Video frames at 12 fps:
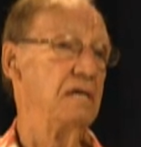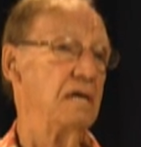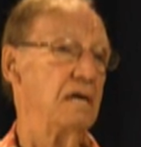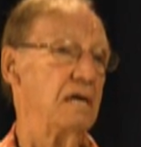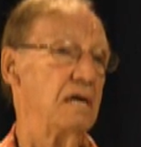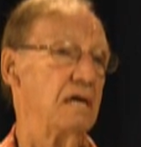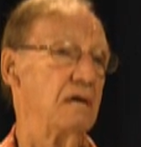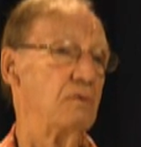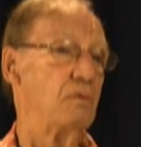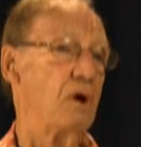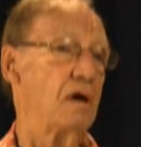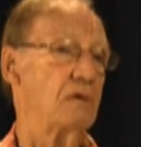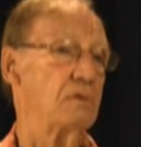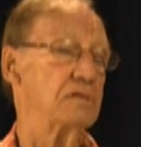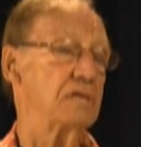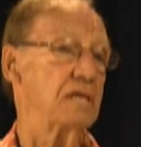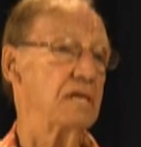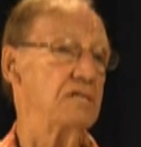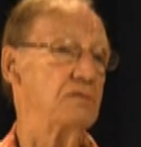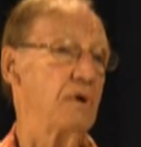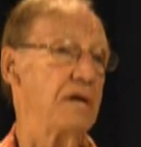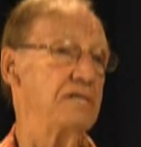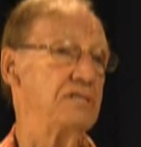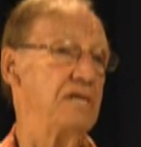Uh, water was at least
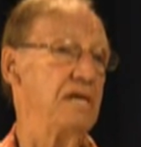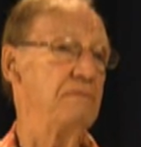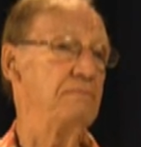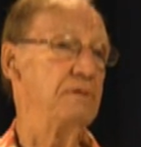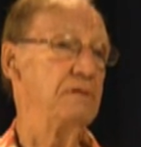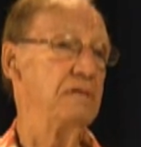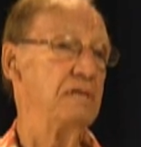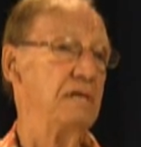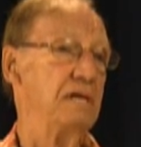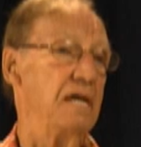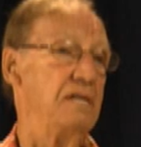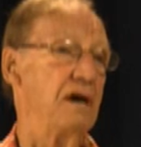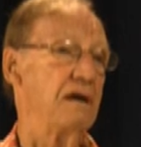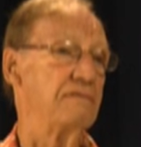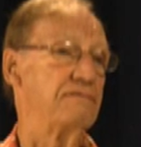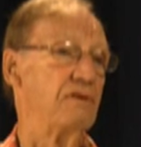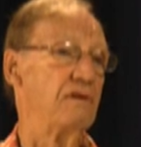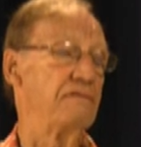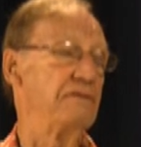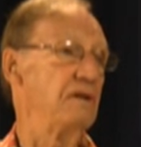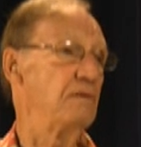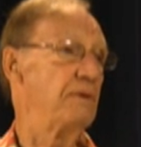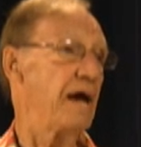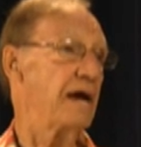waist deep, and you had a full
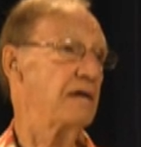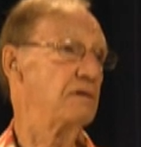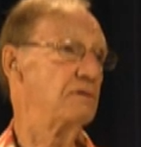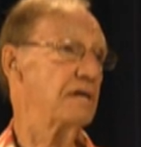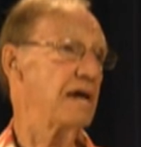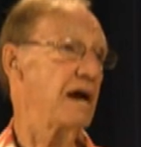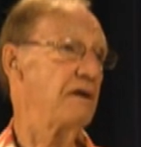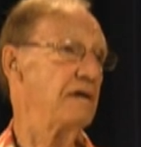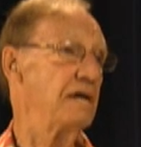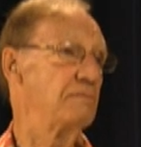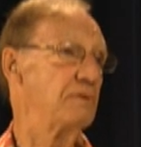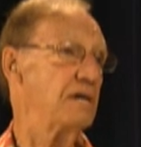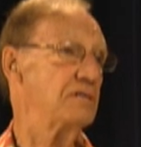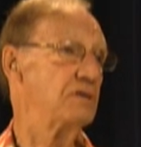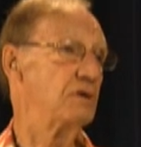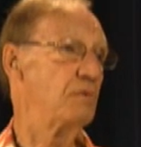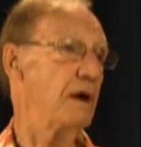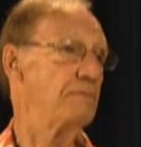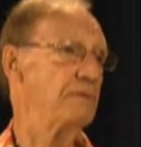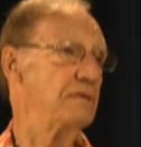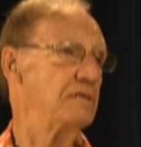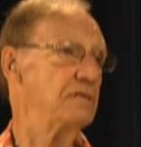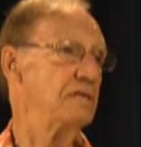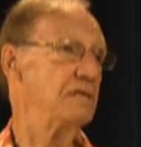field pack you were carrying, plus your
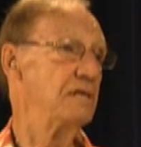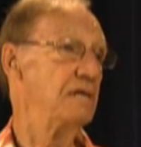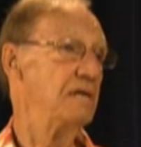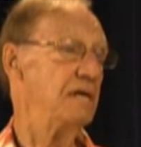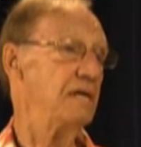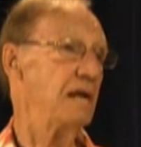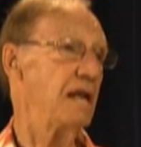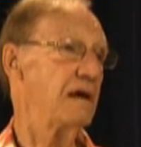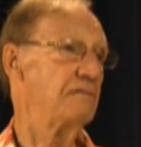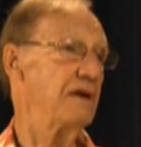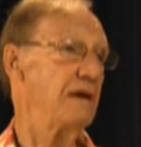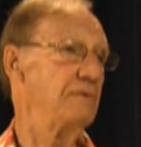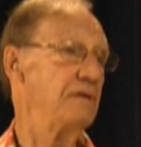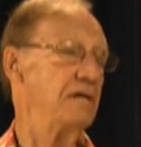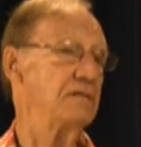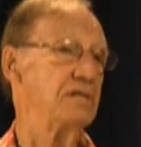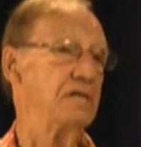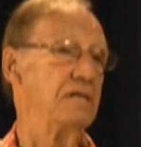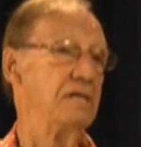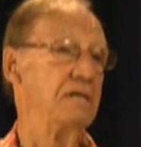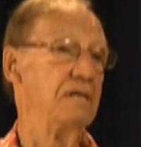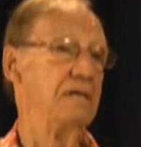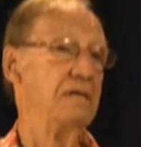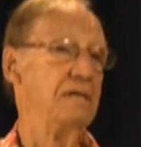weapon and a lot of ammunition.
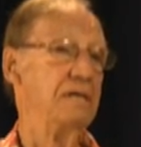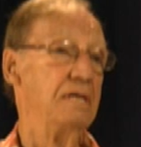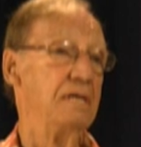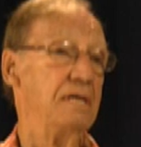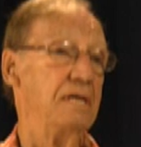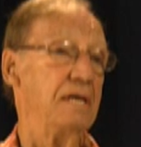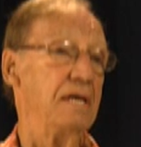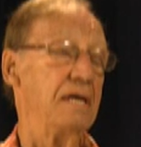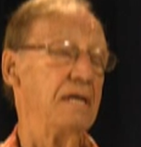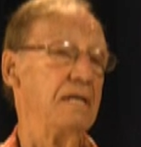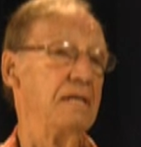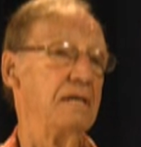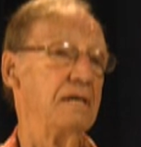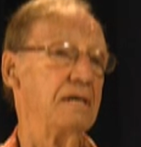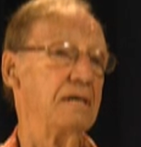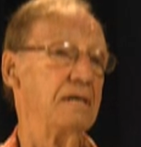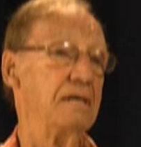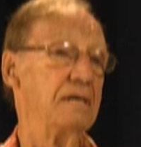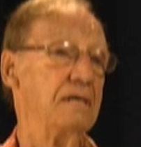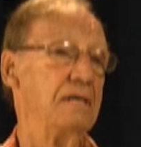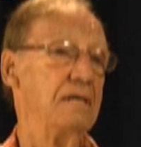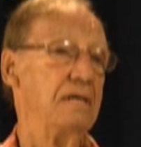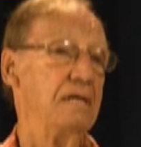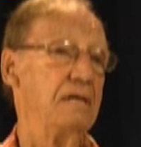And uh,
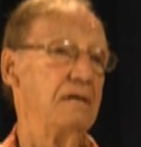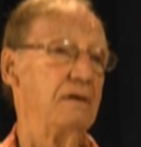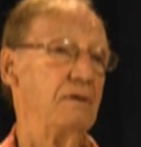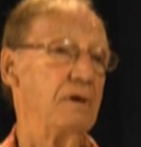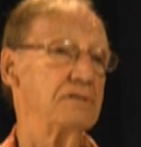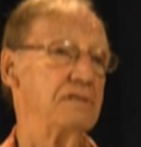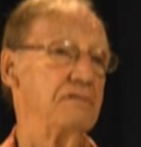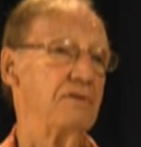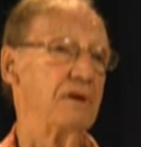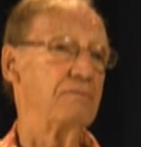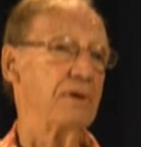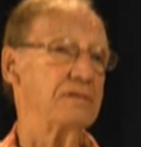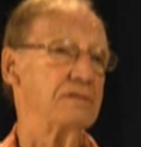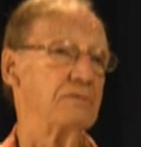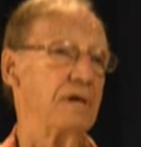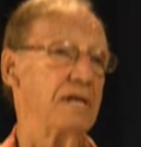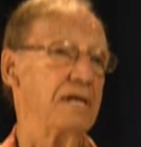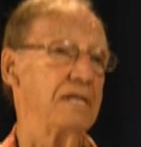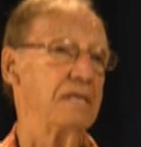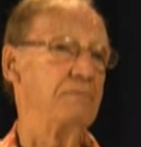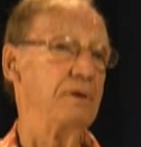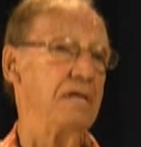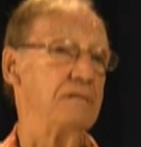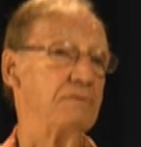it wasn't a very pleasant way to hit the
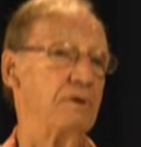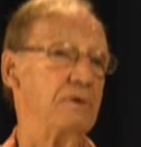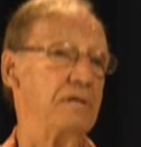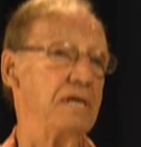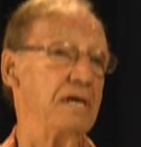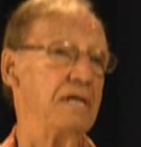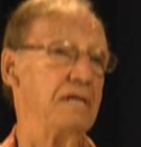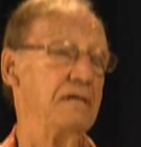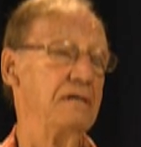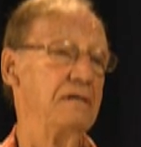beach, but we did.